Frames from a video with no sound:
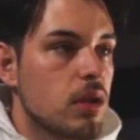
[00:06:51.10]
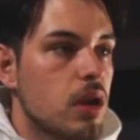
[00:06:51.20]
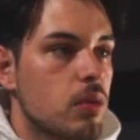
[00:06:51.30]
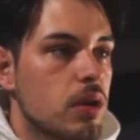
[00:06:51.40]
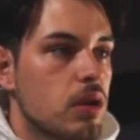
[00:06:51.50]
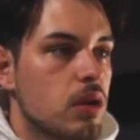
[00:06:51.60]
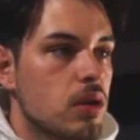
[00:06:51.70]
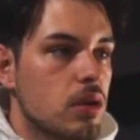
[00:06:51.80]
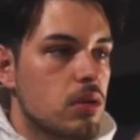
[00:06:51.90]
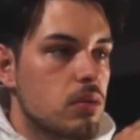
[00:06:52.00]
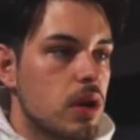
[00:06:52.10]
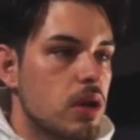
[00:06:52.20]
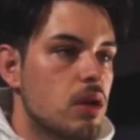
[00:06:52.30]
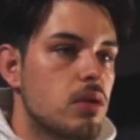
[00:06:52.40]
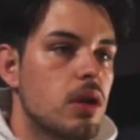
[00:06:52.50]
and we are right
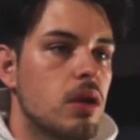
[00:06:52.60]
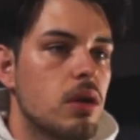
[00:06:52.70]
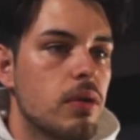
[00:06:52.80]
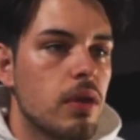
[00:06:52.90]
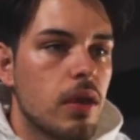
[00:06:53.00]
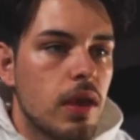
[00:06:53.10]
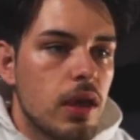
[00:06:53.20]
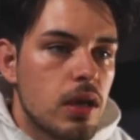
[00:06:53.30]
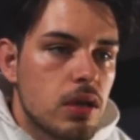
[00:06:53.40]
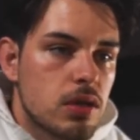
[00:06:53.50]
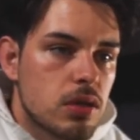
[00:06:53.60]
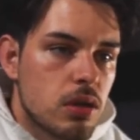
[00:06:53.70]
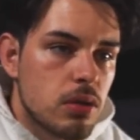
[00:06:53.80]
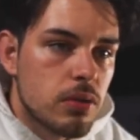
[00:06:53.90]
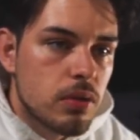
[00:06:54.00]
here right now.
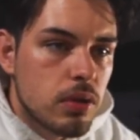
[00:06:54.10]
So